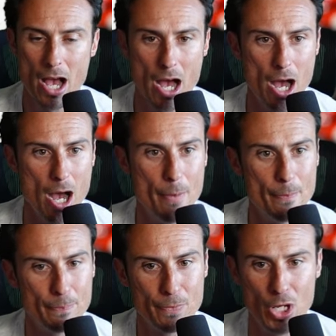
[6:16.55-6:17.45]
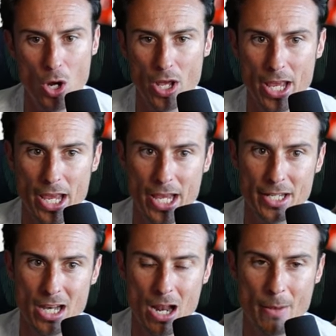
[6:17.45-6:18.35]
You know,
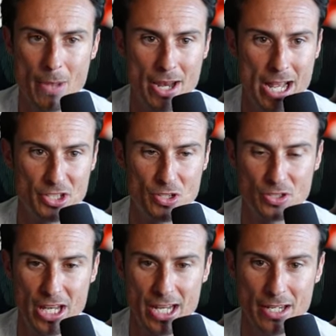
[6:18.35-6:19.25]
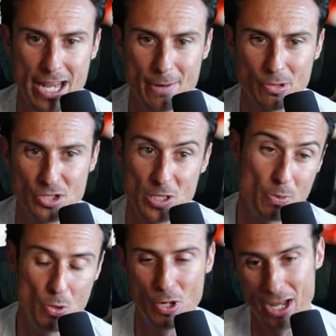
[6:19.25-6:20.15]
and I'm not necessarily saying Nabers is
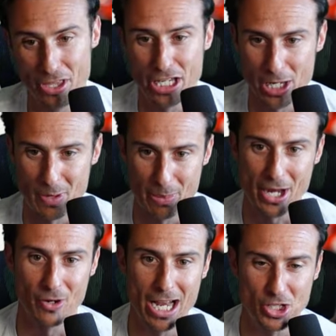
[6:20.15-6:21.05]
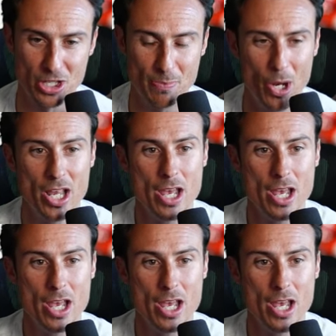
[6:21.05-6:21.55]
Puka. I think he could be better, actually. But